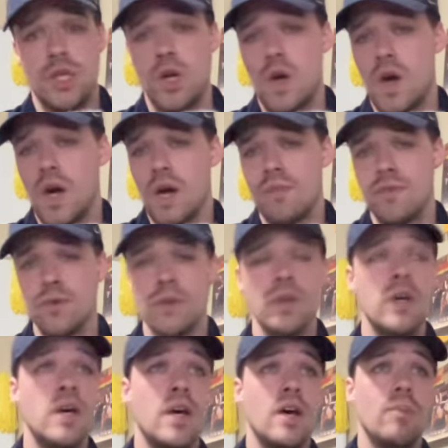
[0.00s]
They're awful.
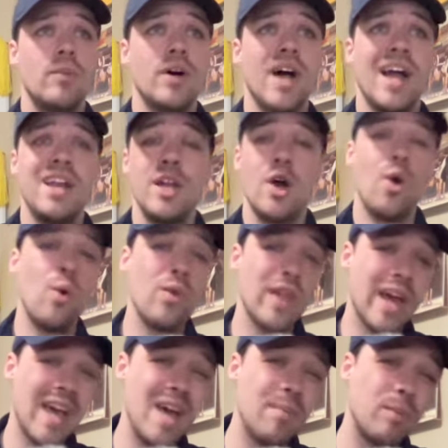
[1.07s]
But I know
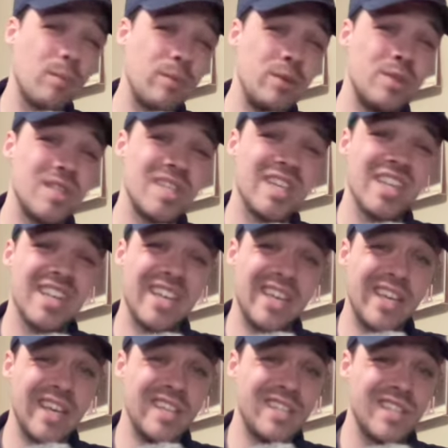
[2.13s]
that Apple Music
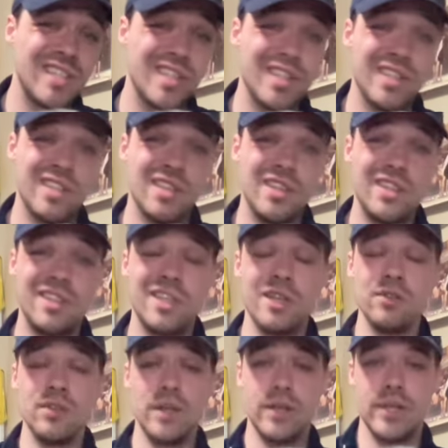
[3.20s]
gets
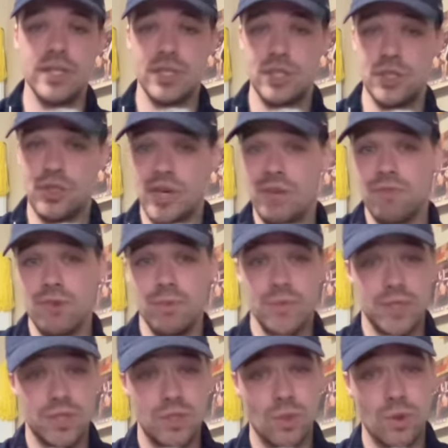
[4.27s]
their lyrics straight from
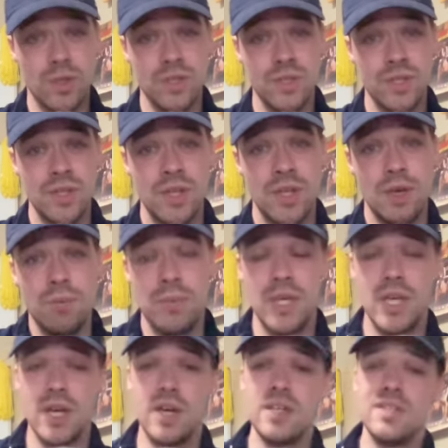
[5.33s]
the source
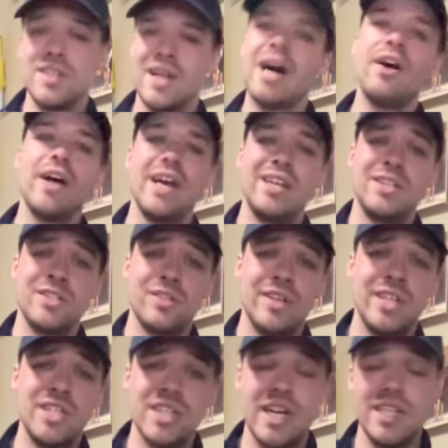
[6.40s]
because, and I'll add a
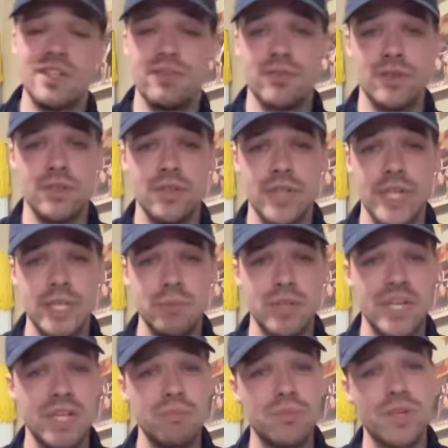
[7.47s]
screenshot to further explain.